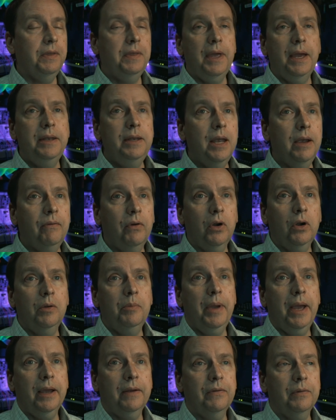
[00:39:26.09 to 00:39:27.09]
And I never heard
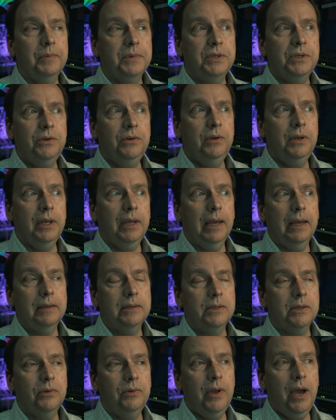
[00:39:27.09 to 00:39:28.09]
back from the student again.
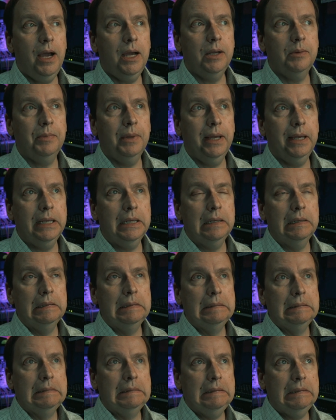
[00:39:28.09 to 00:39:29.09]
So now I'm like,
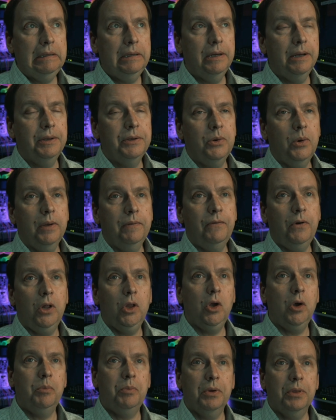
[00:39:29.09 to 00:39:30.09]
huh, do I
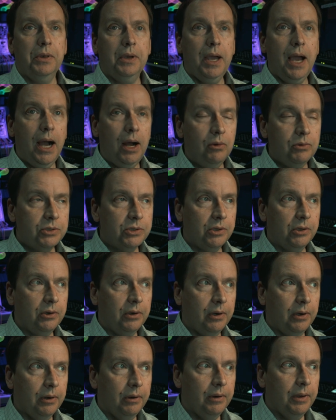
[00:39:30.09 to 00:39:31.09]
follow up with a
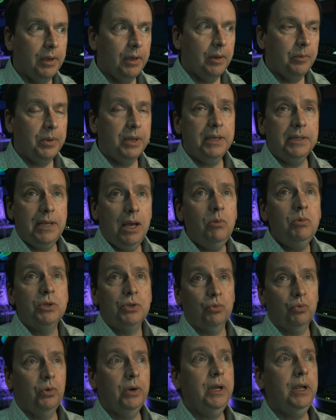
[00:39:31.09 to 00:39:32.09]
counselor? Because I
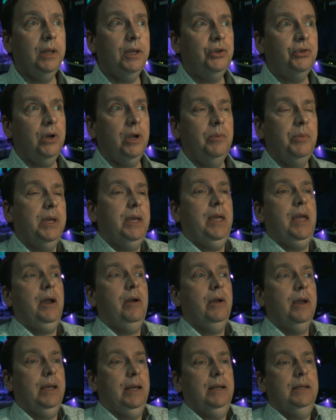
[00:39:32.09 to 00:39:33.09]
was really trying to be
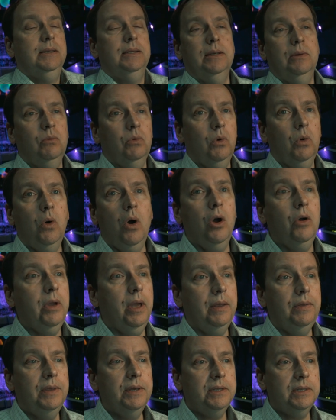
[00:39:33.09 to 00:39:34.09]
caring. And I said,
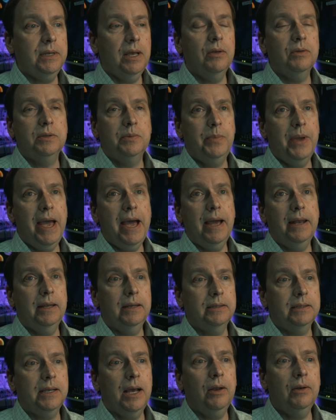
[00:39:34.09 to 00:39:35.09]
okay, this sounds bad.
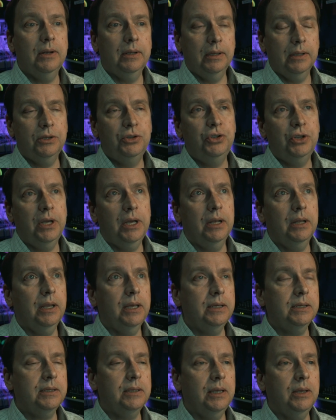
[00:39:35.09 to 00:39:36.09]
It sounded legit.
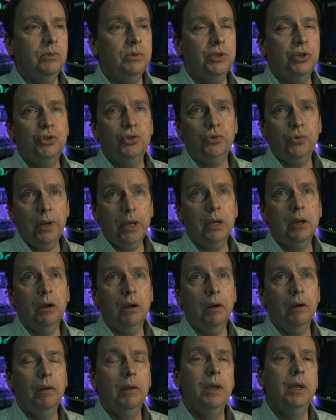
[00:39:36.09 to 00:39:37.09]
Like it was a
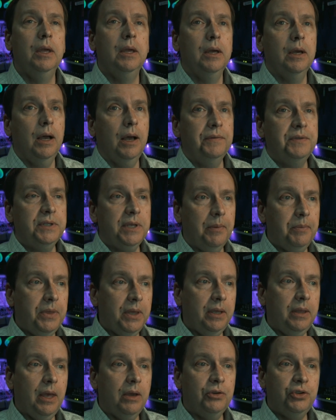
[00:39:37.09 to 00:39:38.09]
trigger of
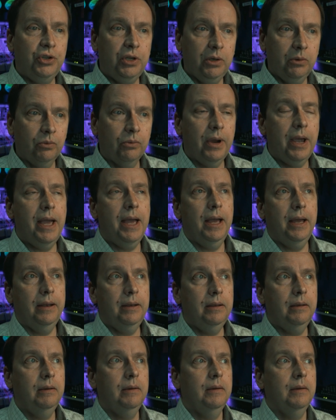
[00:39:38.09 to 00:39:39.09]
something that she
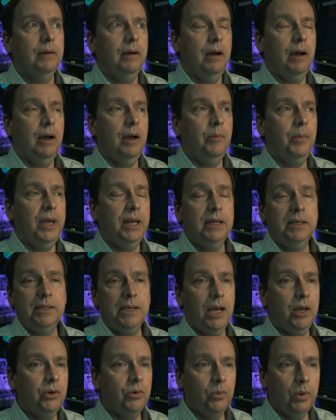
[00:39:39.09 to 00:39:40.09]
read um, and it
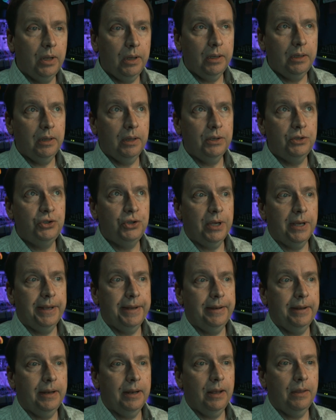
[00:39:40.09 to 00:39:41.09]
sounded really
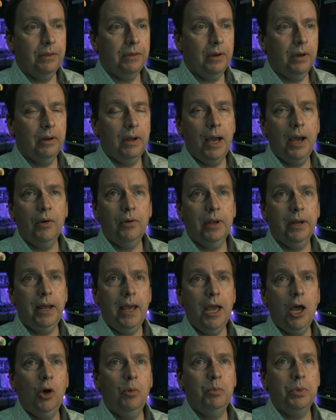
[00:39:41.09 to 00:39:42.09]
legit. And I thought, how can I
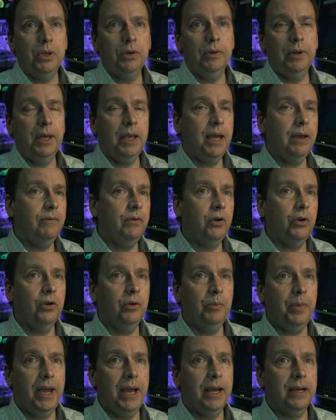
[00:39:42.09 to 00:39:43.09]
help you? And I haven't
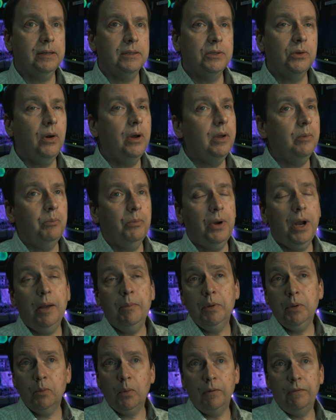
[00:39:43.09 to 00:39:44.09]
heard back. So I
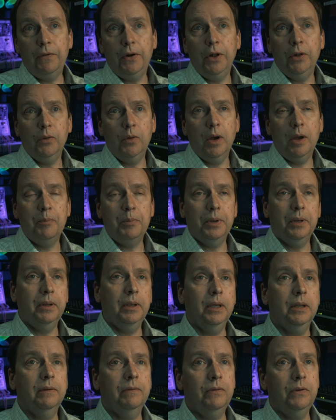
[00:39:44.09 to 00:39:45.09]
probably will follow up in,
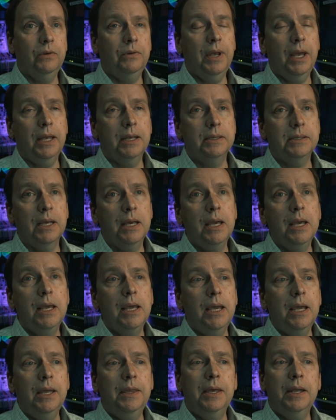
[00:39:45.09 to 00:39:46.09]
in a few days.
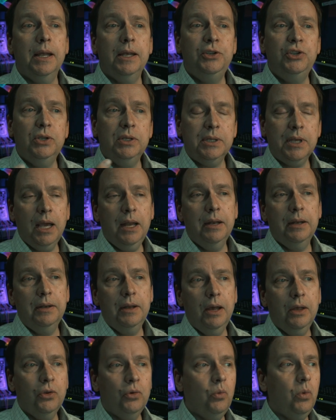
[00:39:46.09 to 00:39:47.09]
And then I just got
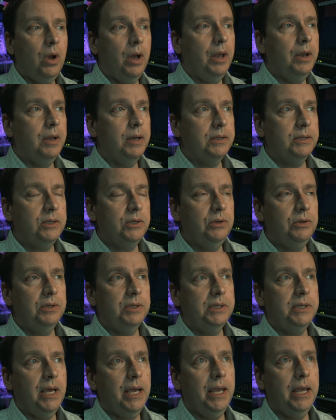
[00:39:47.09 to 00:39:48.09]
another one, a
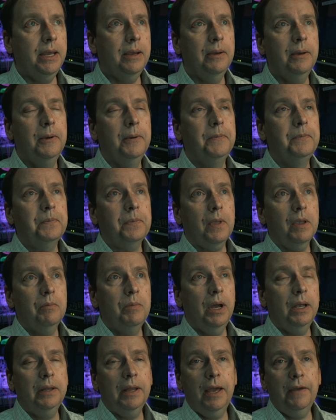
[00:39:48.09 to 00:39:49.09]
student saying,
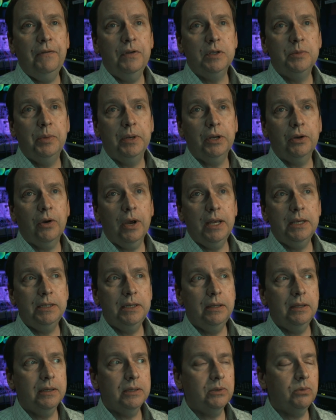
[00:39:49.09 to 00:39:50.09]
my life has been
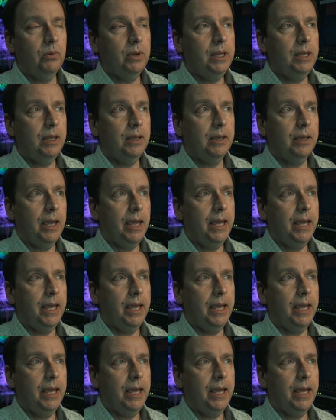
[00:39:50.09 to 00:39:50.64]
crazy this week.